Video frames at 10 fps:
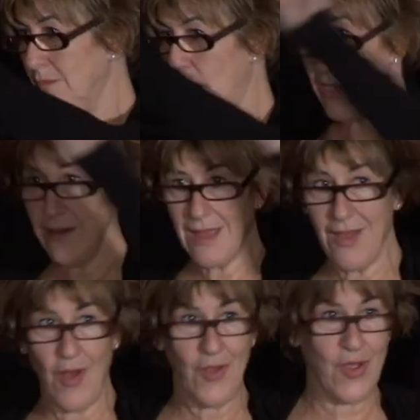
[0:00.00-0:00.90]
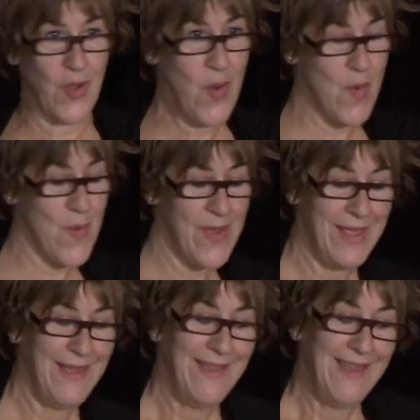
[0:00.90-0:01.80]
where did they all go
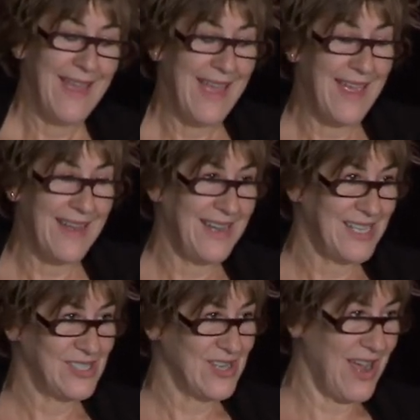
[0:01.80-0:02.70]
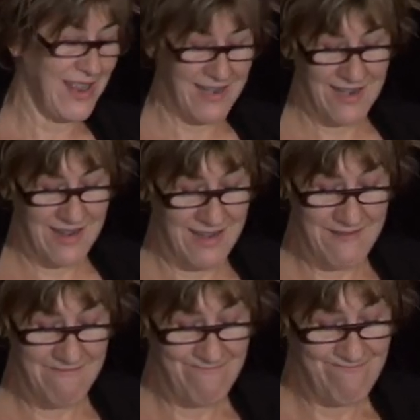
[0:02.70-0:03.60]
and it's not
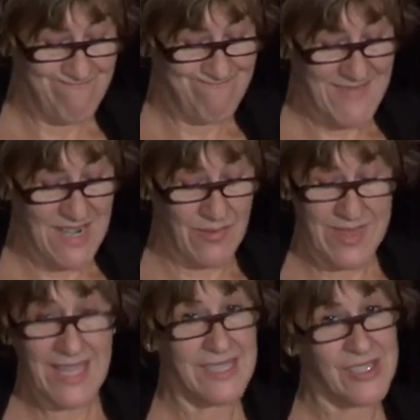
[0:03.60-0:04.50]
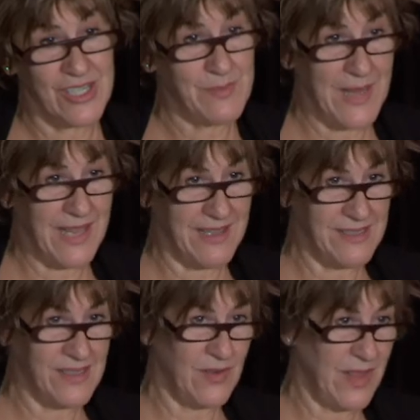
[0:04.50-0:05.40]
um, i don't think it's just
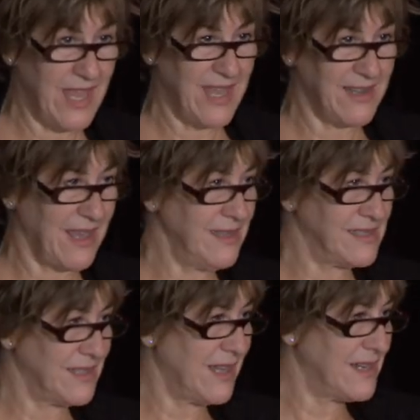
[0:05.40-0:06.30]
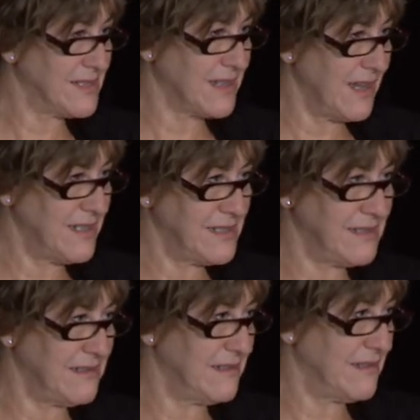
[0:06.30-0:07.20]
because oh they had kids and they decided
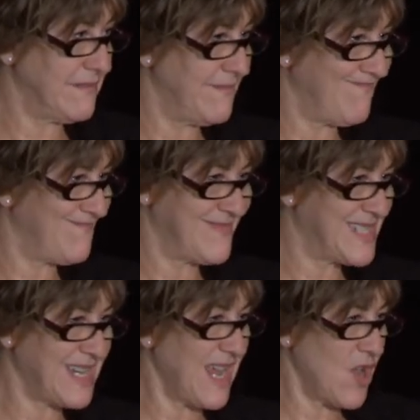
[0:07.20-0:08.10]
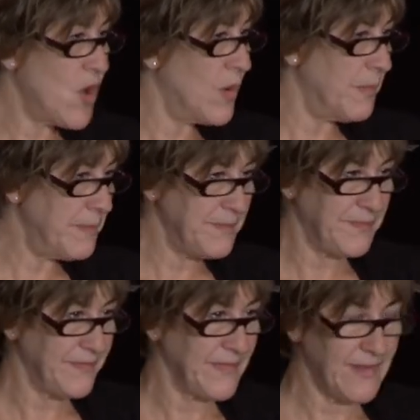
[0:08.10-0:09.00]
to stay home
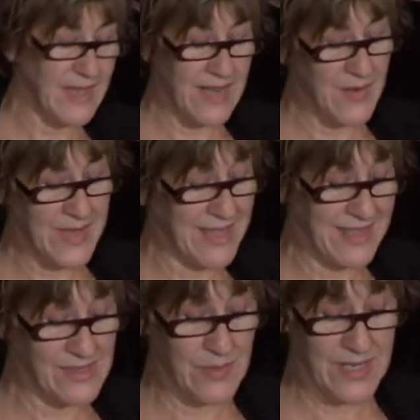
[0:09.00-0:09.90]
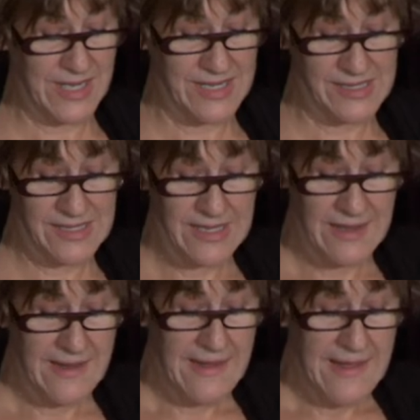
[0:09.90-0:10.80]
i don't think that's what it is
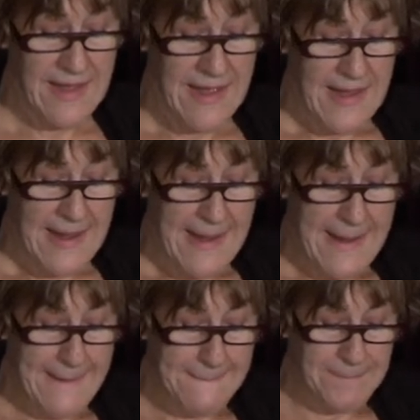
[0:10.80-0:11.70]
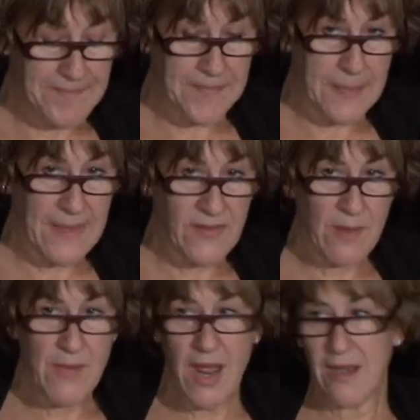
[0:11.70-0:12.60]
um, so
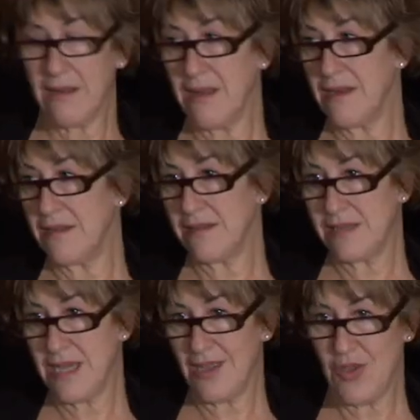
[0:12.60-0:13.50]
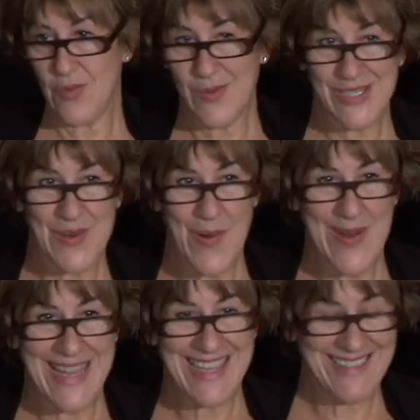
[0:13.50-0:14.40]
i'm not going to tell you a story